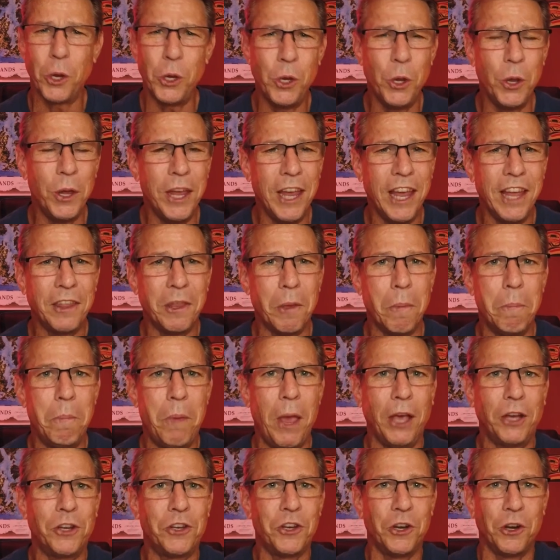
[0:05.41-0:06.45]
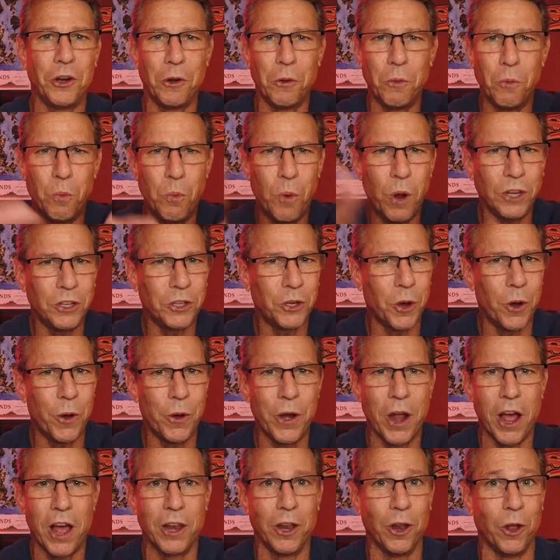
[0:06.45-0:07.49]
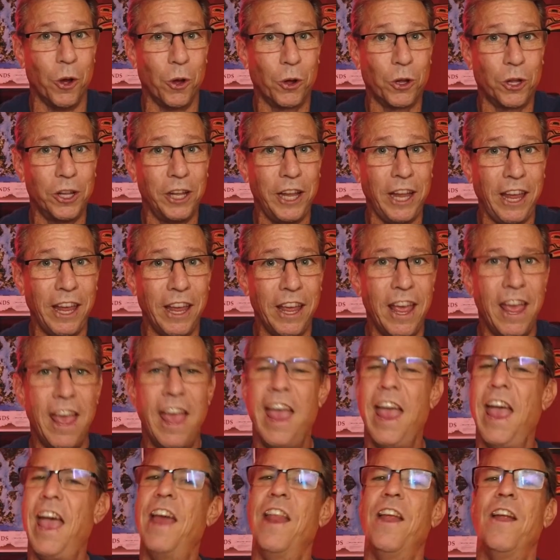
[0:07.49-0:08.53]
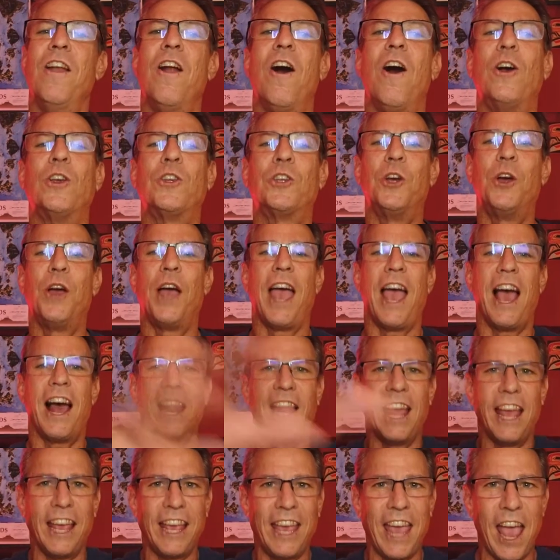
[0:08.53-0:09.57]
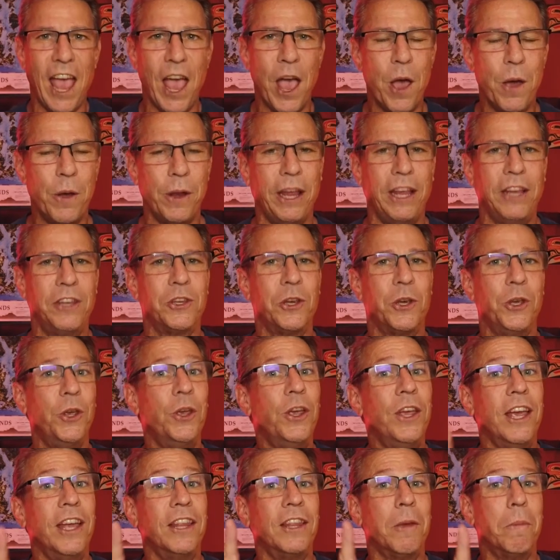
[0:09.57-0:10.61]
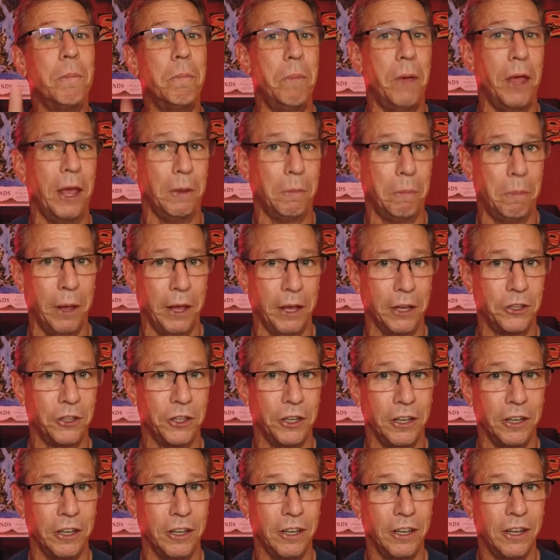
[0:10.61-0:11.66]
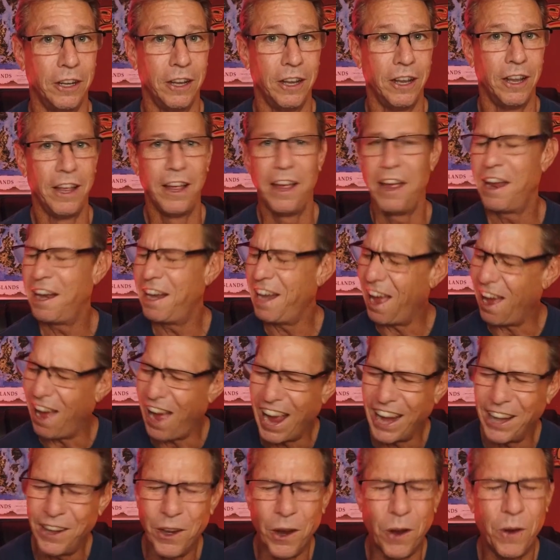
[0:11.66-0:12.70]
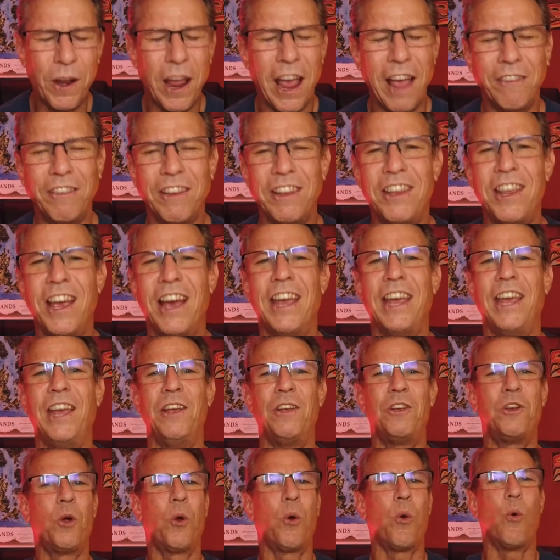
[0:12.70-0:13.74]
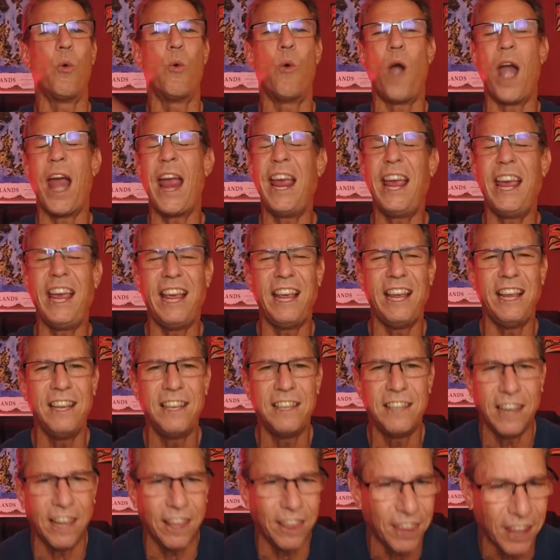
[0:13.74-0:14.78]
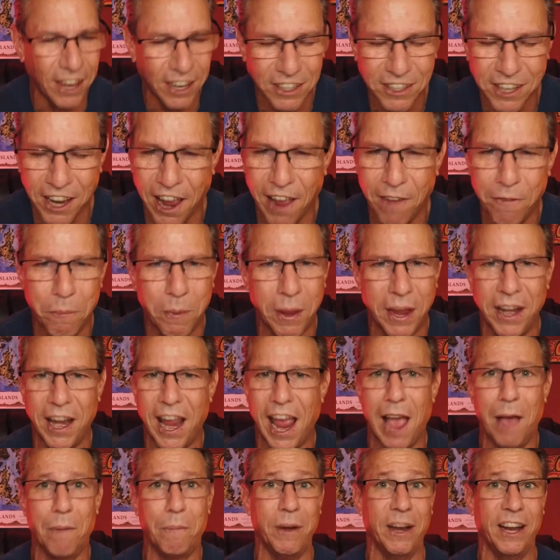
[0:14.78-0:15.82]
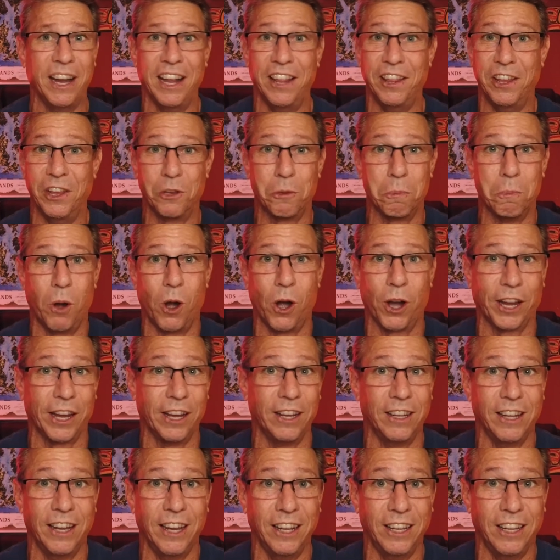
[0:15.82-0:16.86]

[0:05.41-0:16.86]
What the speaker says: so you can get the picture of what's going on locally, and then also LA County so you can get the big picture. Now, I don't have to tell you, crazy things have been happening in this market